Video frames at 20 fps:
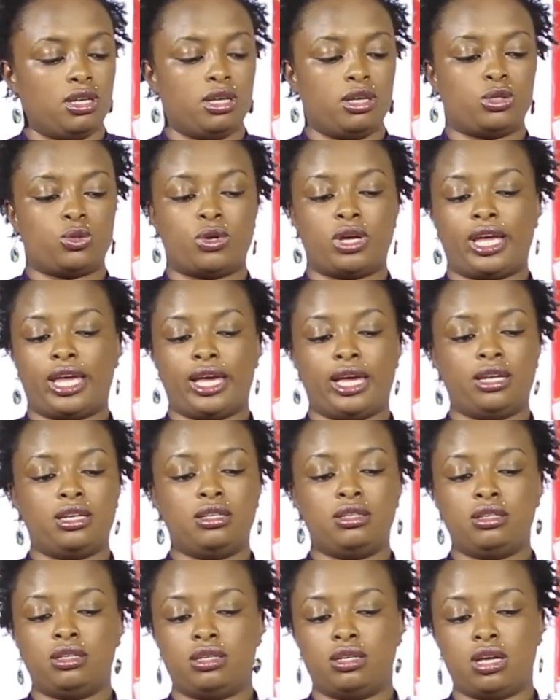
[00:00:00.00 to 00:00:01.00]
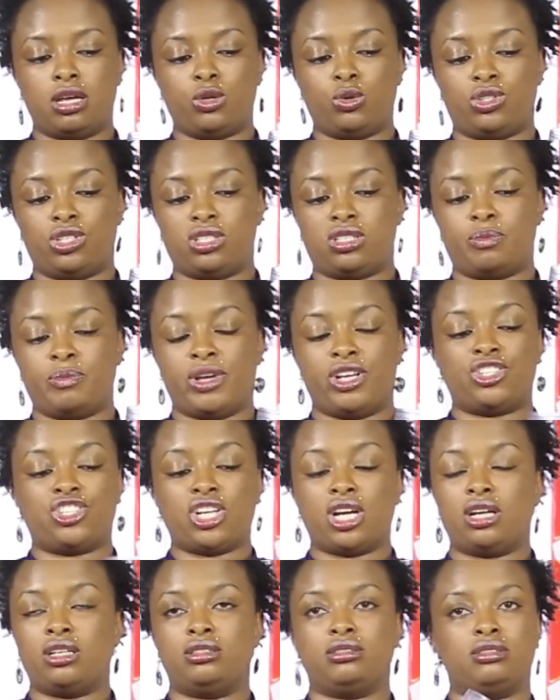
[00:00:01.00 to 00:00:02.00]
So again, you just
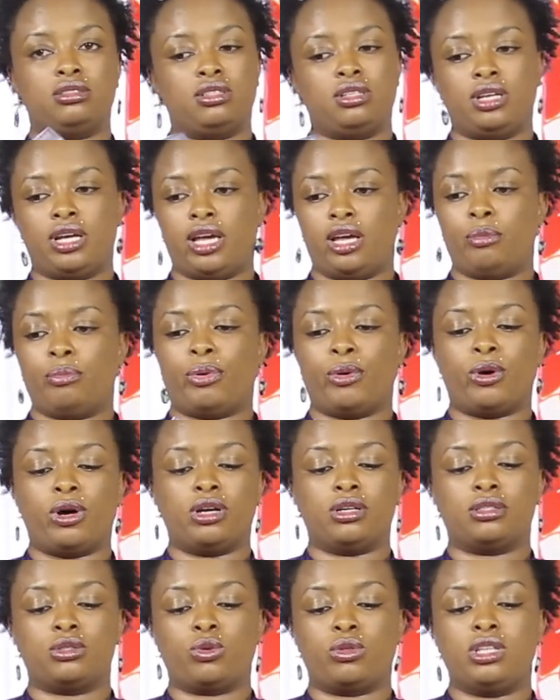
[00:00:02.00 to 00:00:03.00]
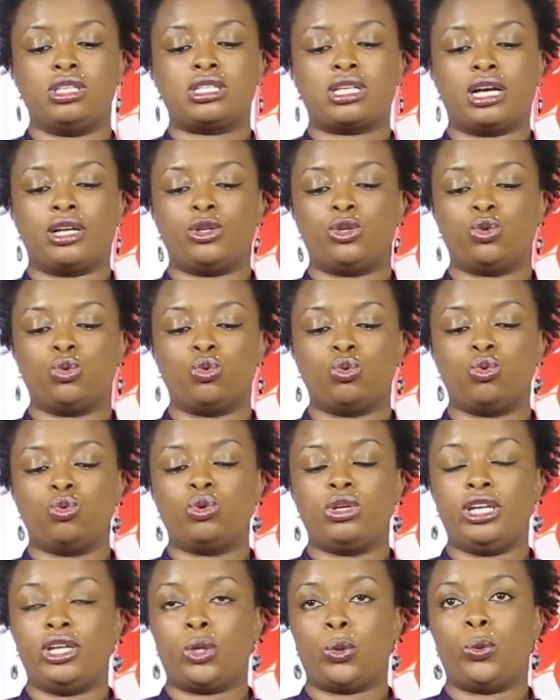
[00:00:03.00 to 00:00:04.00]
measure and pour. So this can do
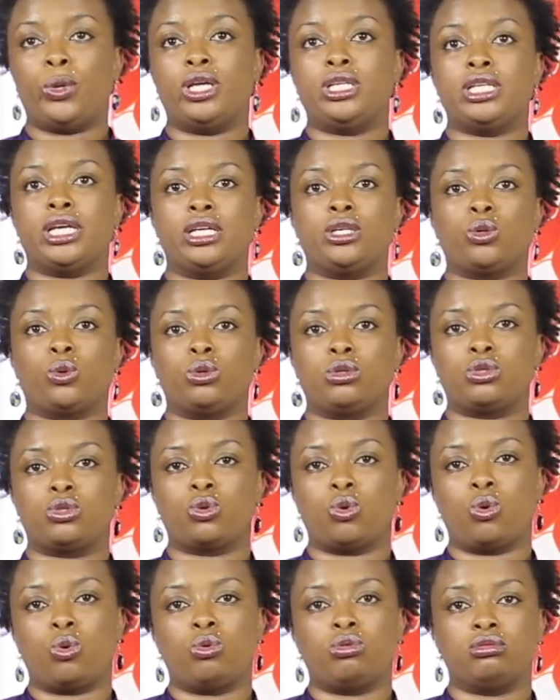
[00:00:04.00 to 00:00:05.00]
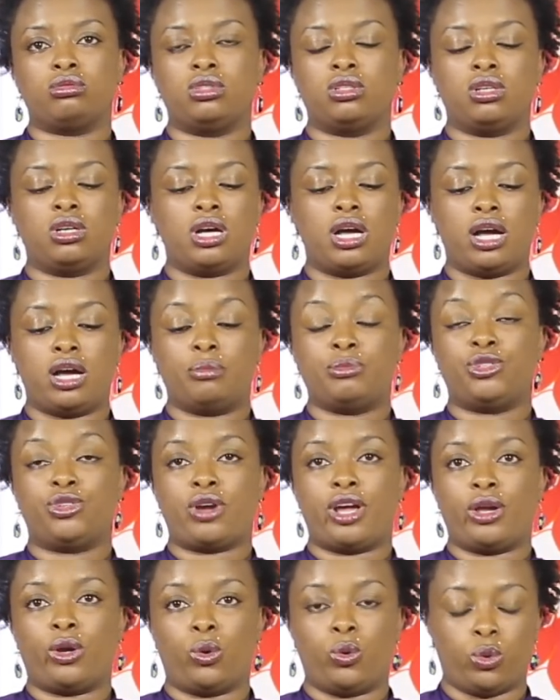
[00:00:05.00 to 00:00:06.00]
liquid and also
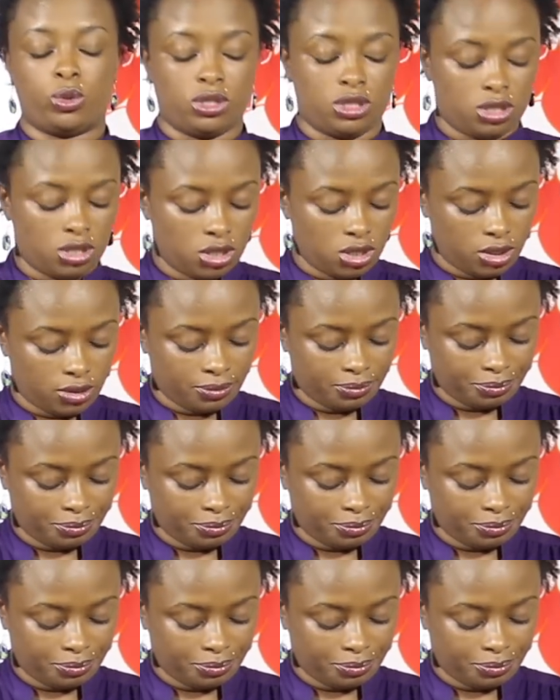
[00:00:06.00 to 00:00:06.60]
dry goods.